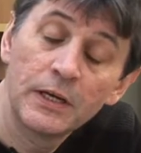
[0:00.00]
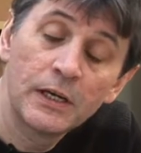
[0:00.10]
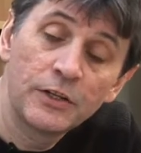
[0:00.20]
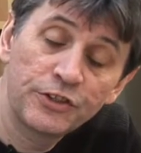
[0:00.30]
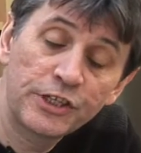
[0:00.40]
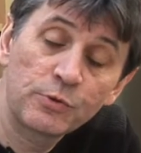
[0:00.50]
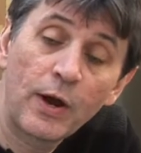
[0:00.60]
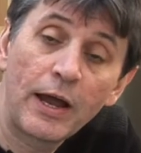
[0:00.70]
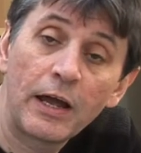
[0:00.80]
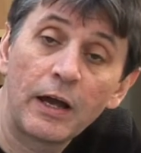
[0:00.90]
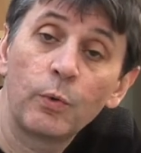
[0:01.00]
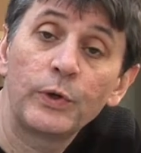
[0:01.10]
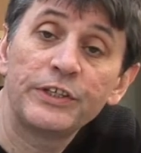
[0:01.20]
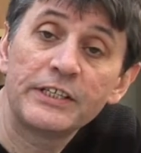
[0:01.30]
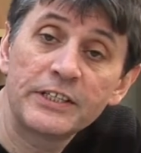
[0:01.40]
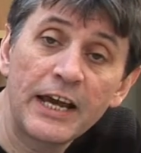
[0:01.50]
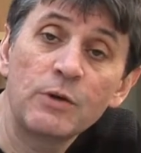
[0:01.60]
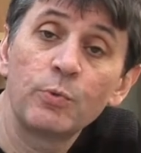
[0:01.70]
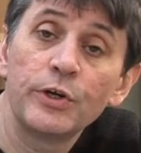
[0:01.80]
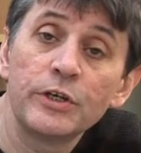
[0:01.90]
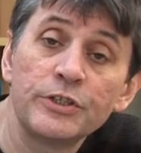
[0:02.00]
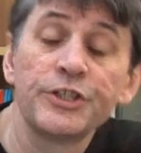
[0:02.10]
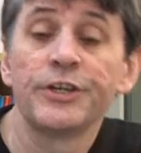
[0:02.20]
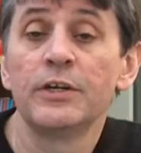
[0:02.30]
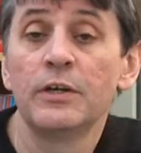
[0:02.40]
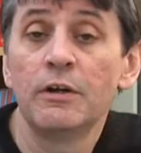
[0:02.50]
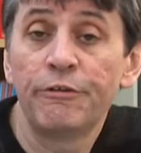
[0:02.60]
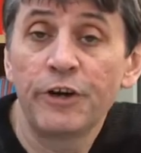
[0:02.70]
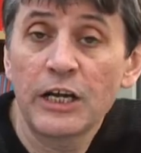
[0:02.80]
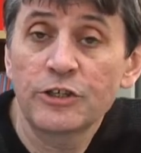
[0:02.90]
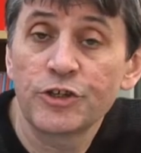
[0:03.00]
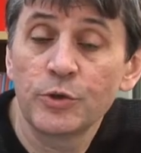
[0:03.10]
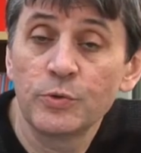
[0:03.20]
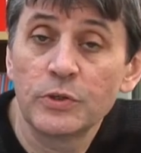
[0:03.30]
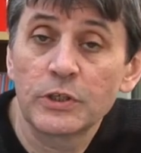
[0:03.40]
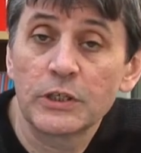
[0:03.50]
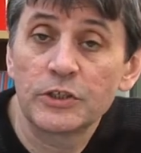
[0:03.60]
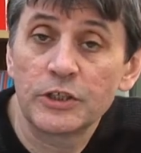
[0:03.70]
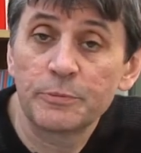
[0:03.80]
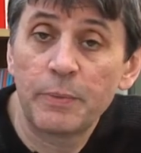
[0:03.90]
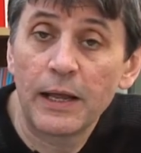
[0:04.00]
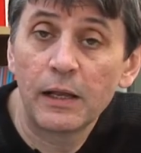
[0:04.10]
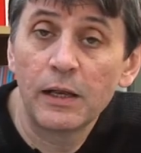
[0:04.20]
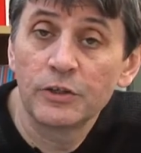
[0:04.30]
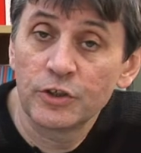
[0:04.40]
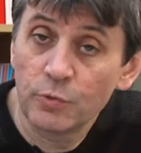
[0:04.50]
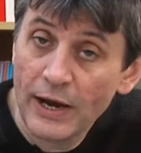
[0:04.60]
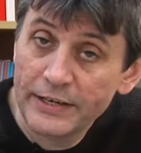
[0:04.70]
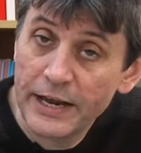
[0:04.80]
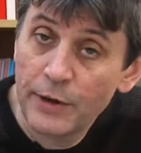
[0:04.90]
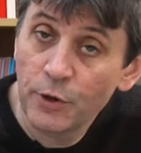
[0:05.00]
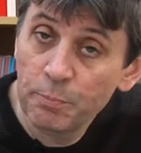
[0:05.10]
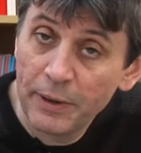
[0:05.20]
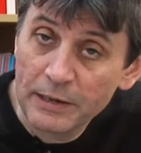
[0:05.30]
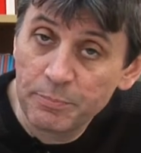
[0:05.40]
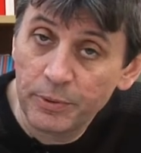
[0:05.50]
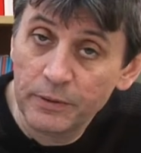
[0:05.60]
This is where we dictate words for our student to spell, to write down on paper.